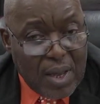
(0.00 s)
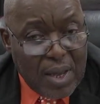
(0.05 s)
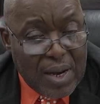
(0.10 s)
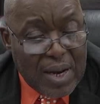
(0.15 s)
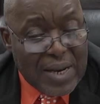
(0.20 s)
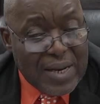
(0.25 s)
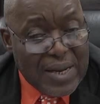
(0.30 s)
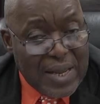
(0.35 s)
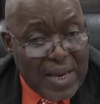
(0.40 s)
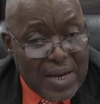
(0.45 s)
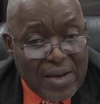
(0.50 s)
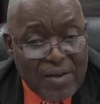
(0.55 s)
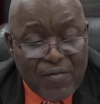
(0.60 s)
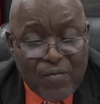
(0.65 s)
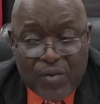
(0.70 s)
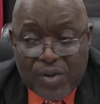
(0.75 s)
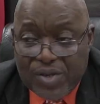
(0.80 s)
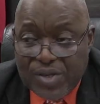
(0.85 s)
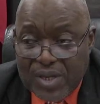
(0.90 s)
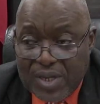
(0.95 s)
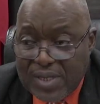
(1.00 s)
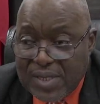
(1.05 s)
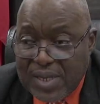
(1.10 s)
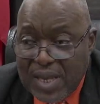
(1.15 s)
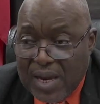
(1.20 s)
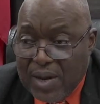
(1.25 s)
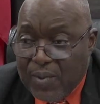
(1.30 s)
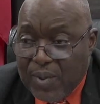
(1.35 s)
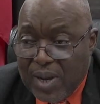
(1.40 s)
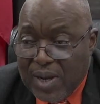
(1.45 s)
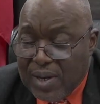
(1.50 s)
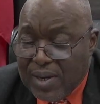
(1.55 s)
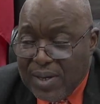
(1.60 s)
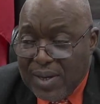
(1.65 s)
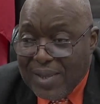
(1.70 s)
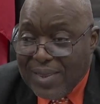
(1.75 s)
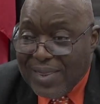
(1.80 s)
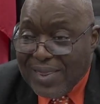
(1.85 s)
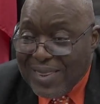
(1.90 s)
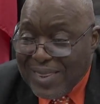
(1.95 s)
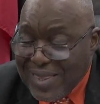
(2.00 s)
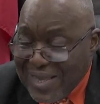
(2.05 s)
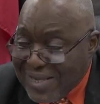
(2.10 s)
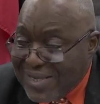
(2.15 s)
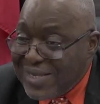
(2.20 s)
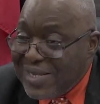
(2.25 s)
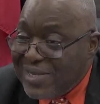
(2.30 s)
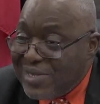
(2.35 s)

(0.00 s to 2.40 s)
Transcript: And at the end of which they said, well, this